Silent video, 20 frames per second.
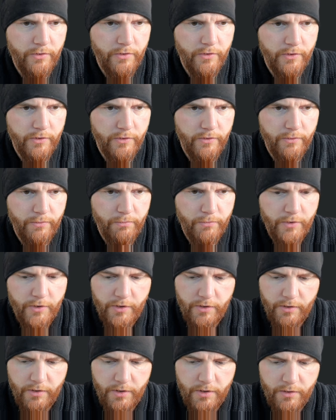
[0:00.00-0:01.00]
This
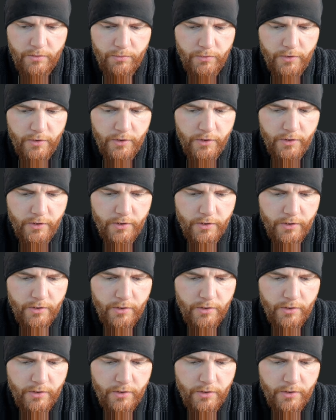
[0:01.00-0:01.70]
might not work.